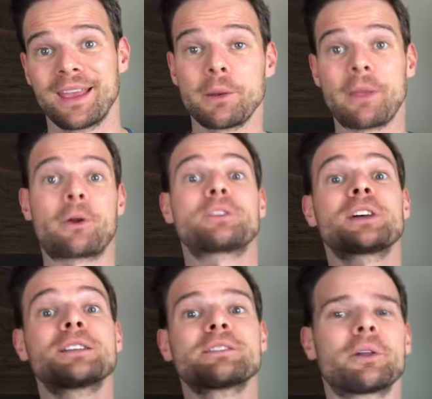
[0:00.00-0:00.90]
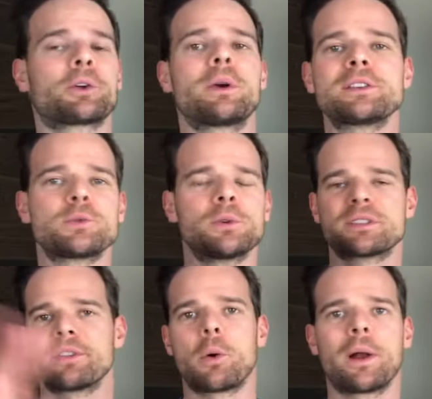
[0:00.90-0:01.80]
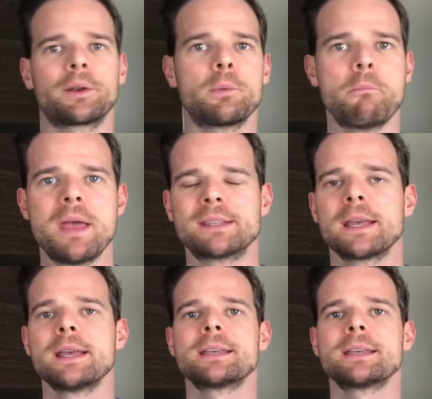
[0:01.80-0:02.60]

Anyway, there are tons of other great tools if you don't want to do Mint.